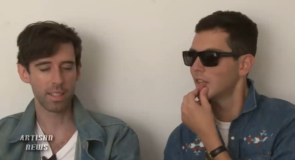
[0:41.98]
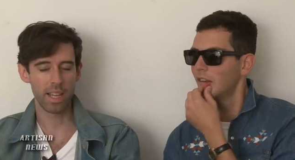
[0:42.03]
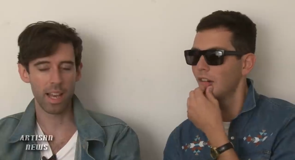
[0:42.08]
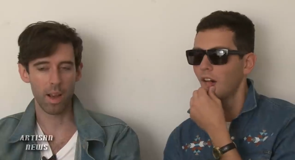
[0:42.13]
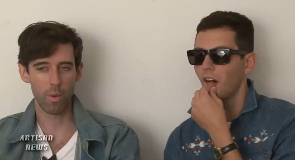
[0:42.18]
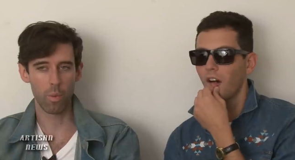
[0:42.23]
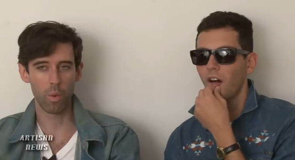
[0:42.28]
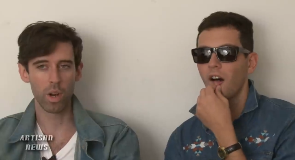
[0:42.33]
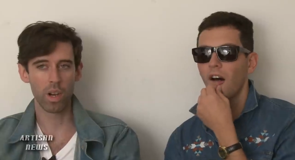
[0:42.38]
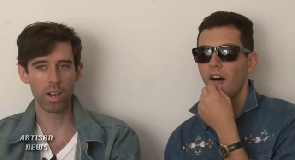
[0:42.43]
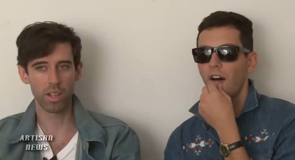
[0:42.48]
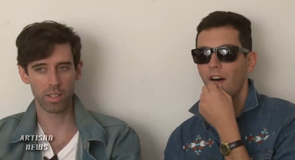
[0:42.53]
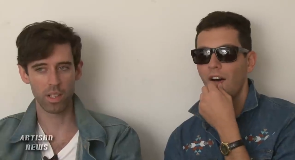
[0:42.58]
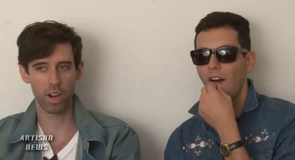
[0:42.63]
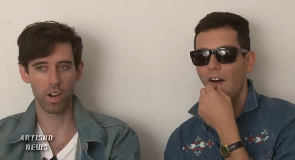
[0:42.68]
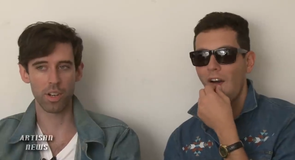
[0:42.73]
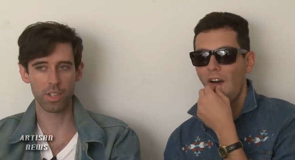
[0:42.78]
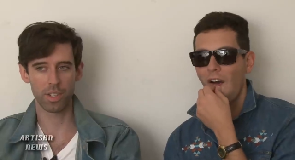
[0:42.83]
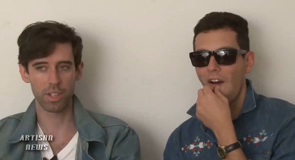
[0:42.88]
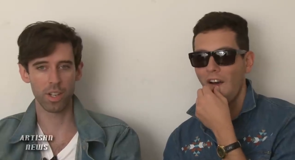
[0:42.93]
Speaker 1: yeah, we're it's
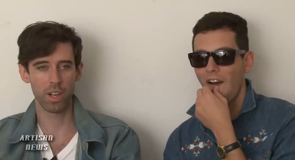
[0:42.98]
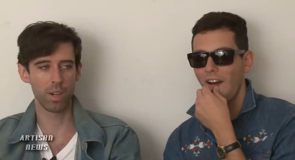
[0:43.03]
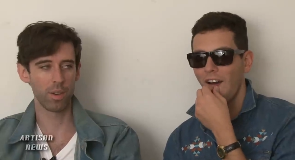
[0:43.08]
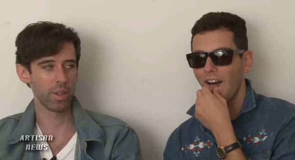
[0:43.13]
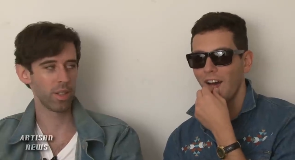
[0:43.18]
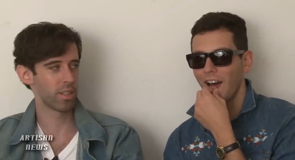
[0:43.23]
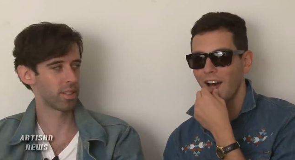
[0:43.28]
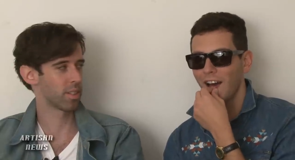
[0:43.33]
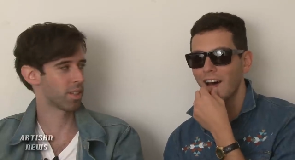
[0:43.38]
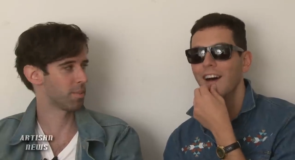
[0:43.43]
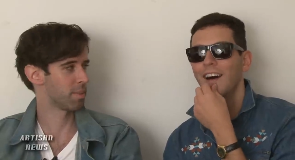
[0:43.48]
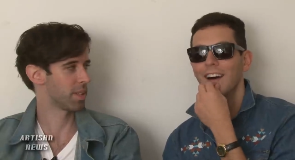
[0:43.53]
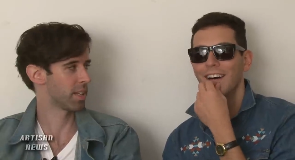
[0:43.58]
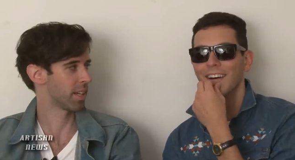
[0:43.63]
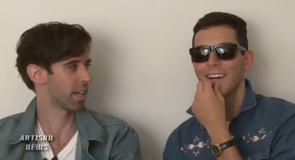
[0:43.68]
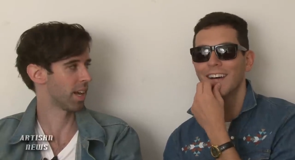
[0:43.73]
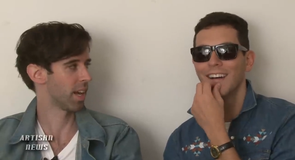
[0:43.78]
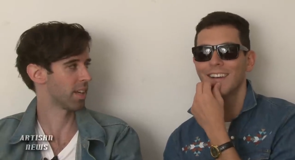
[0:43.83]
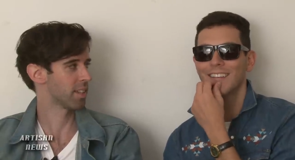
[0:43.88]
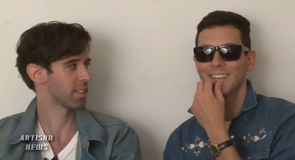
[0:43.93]
our show. He's gonna be the
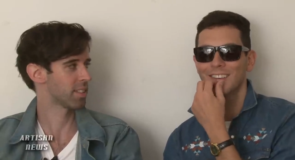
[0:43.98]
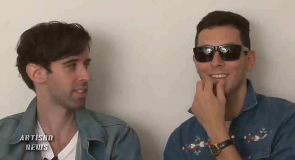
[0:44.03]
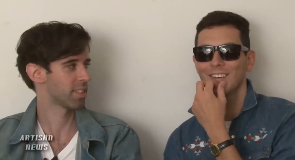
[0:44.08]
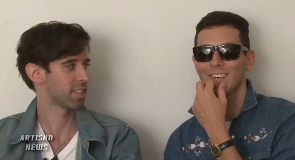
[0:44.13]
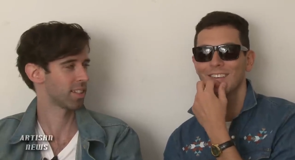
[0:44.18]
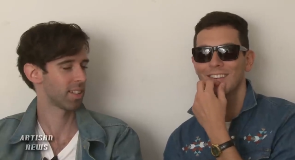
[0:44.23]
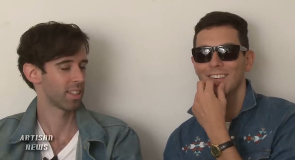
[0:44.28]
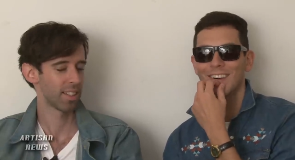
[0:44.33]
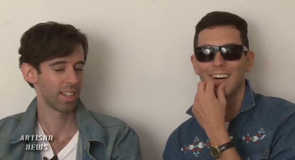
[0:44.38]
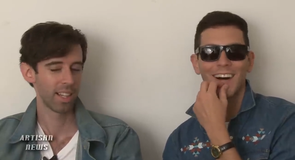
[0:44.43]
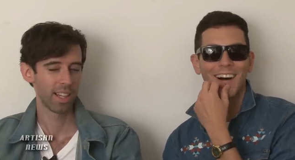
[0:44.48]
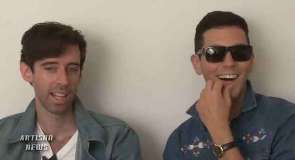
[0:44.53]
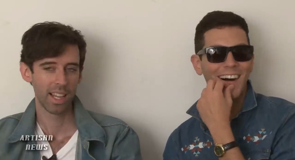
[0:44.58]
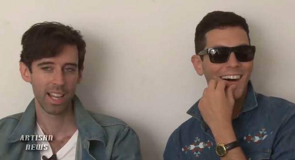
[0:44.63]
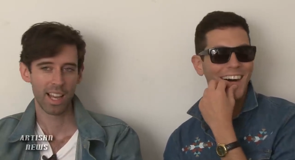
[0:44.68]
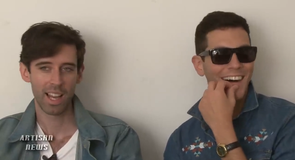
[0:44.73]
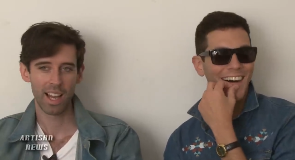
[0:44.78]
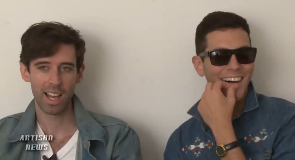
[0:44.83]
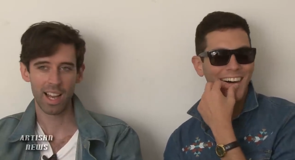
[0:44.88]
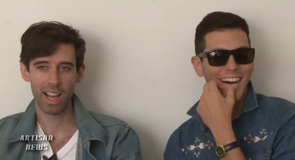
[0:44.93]
guest. That's
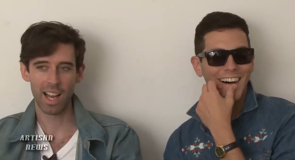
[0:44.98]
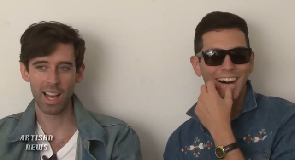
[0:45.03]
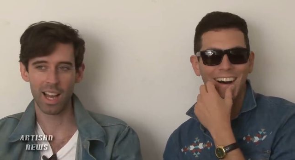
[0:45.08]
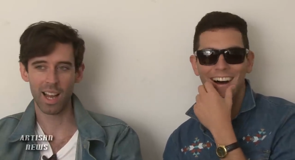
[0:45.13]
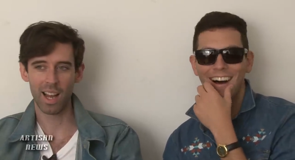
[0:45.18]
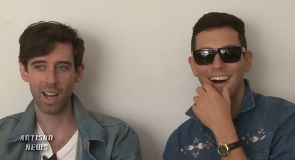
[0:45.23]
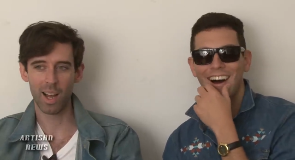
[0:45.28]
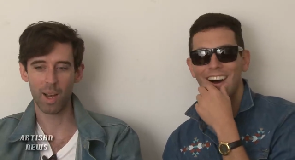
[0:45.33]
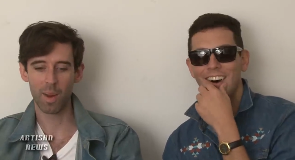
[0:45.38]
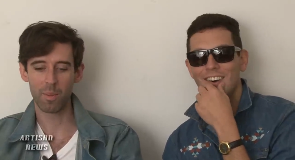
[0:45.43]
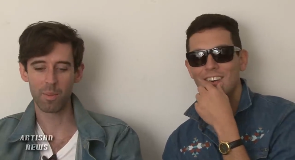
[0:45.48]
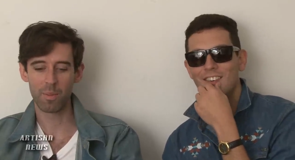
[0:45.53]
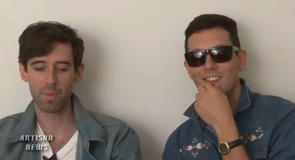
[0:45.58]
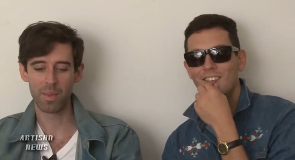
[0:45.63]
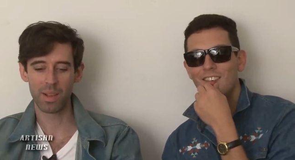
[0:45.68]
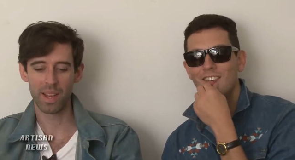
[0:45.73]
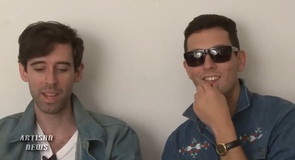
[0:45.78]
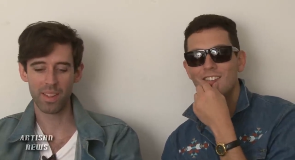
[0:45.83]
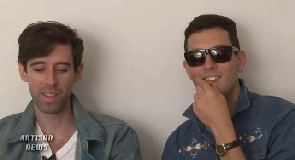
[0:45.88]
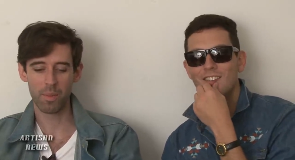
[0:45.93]
cool. Um,
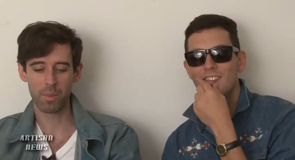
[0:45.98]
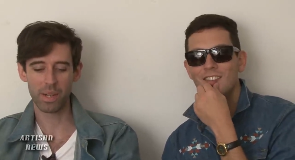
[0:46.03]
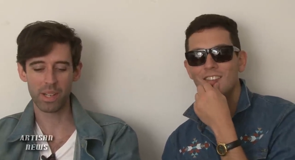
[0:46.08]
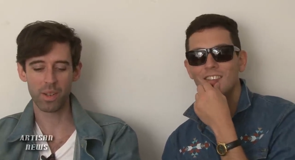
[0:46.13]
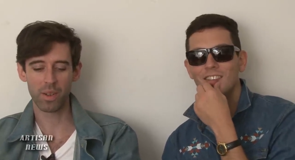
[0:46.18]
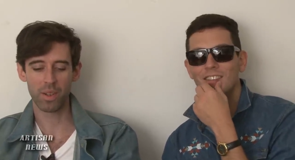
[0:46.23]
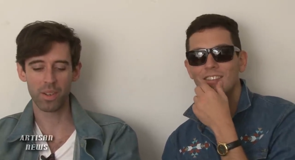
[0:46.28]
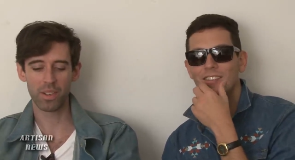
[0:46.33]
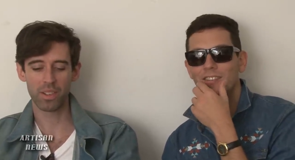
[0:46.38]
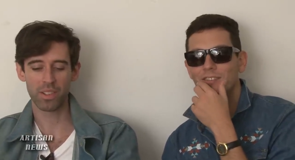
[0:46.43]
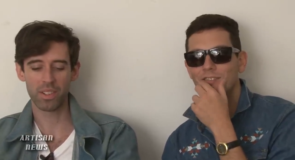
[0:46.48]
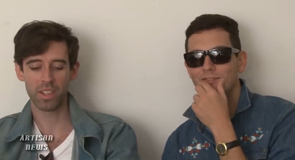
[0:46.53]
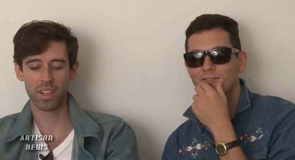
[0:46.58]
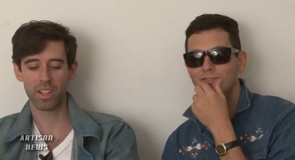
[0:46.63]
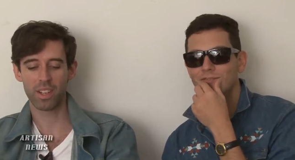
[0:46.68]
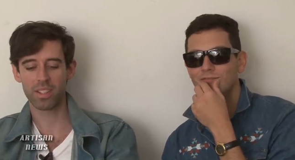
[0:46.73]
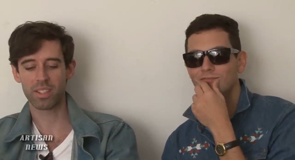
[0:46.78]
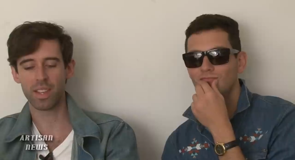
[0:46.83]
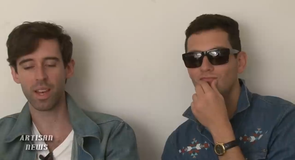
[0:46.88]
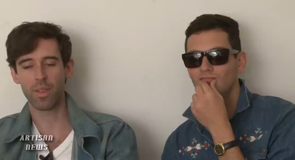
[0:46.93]
and then we go on
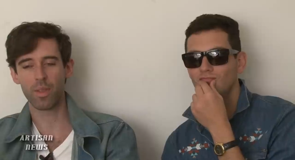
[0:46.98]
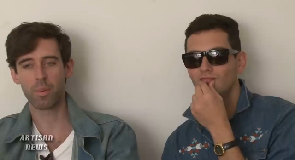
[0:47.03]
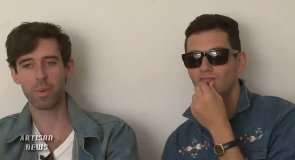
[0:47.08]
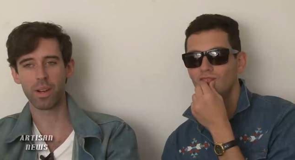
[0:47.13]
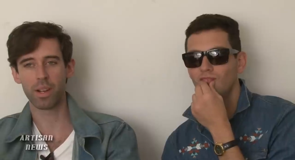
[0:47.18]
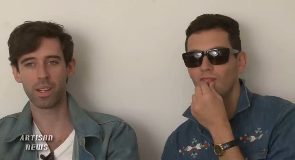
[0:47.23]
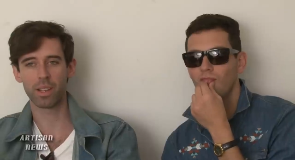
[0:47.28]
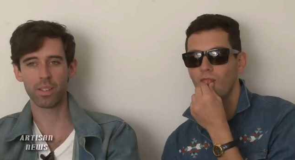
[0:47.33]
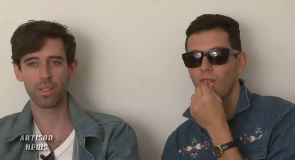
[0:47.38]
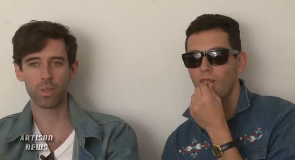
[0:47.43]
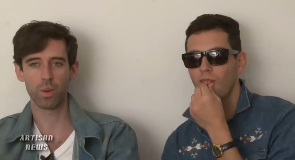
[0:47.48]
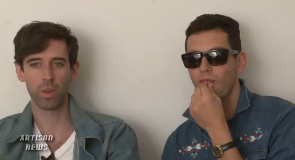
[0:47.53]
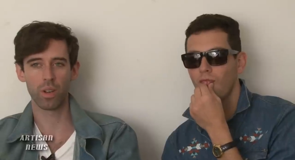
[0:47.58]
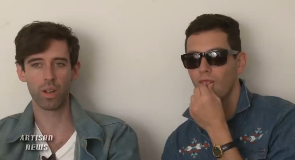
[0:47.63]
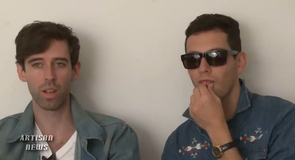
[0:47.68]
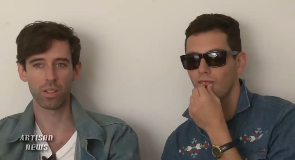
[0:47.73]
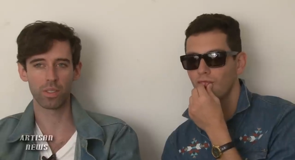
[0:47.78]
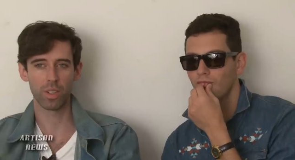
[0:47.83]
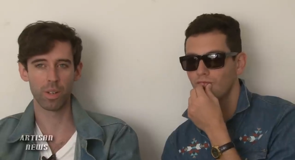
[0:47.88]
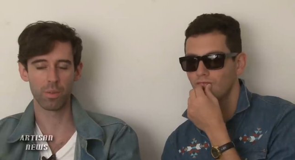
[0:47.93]
a South American tour
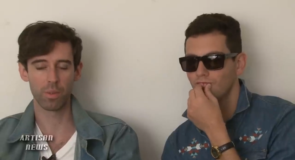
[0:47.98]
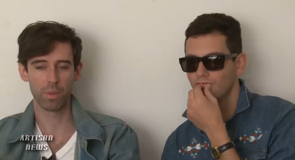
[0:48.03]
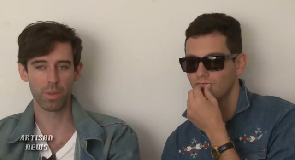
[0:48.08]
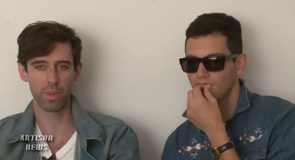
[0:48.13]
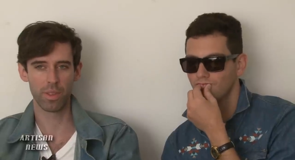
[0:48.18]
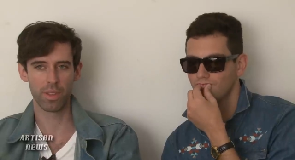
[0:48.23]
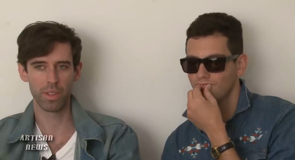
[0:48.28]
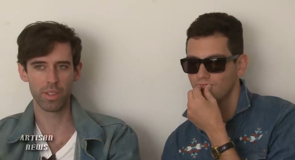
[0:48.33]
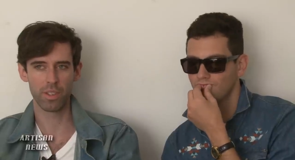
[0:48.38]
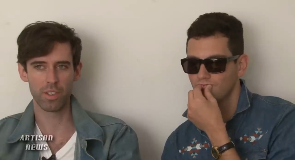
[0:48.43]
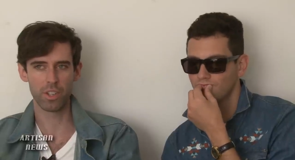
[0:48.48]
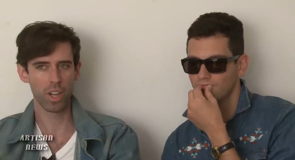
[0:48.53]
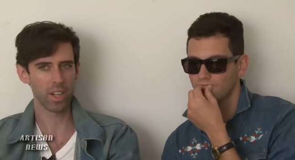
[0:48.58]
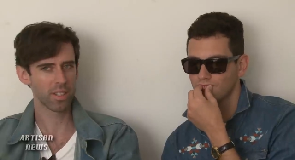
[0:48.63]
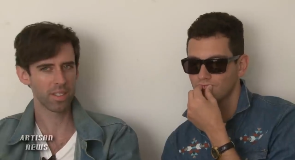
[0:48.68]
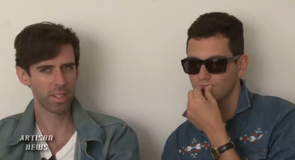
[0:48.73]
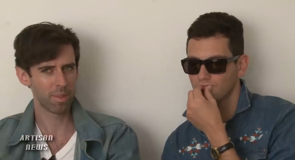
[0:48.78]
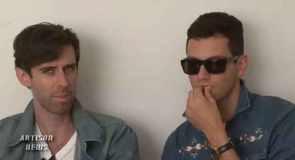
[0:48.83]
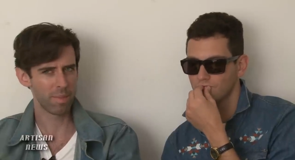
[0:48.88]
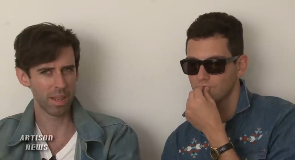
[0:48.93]
in October with
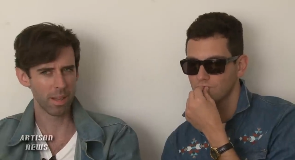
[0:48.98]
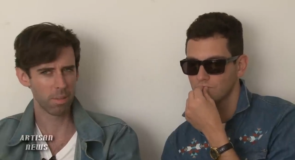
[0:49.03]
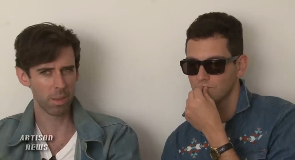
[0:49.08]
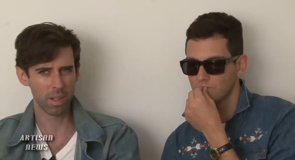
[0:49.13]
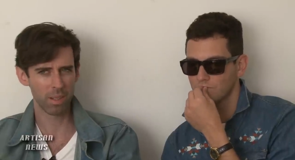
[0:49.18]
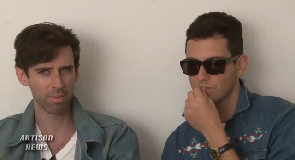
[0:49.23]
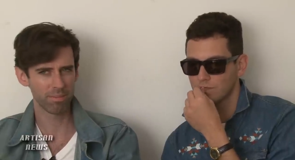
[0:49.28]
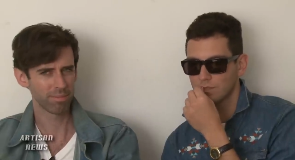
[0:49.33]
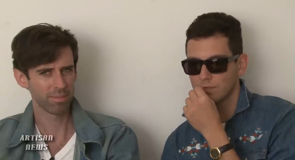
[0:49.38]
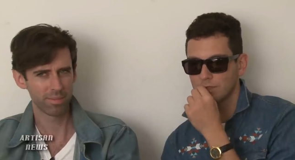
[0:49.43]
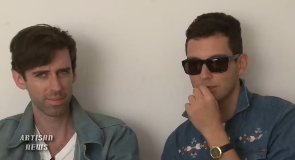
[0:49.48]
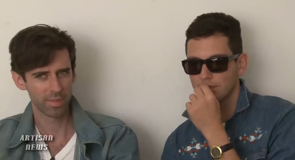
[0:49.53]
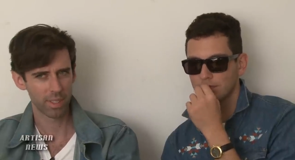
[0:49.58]
Justin Bieber.